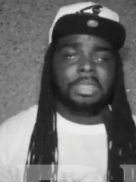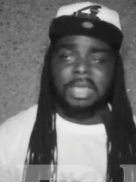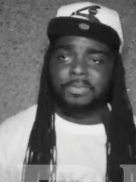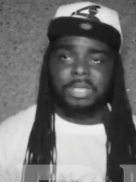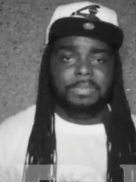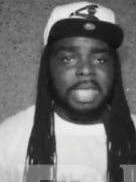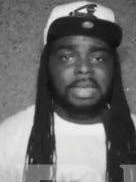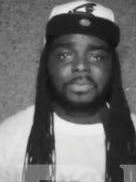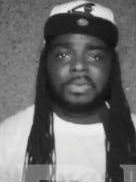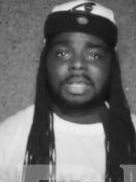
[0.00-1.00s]
Definitely
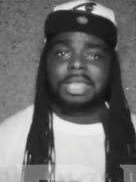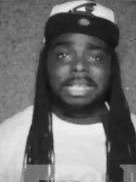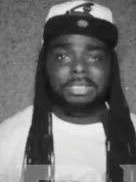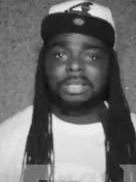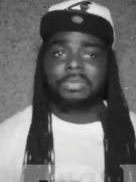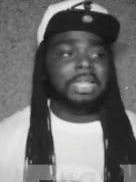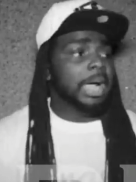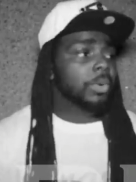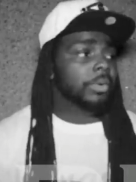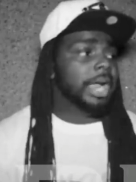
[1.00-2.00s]
main event. That's the
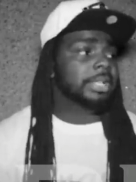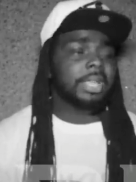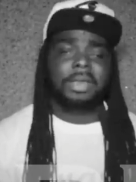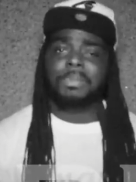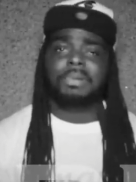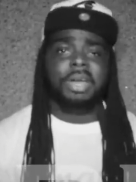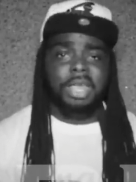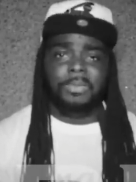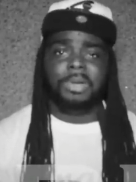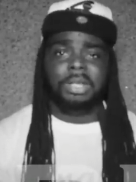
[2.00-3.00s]
that one right there, the
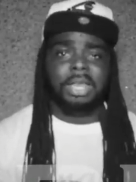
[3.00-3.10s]
bread one.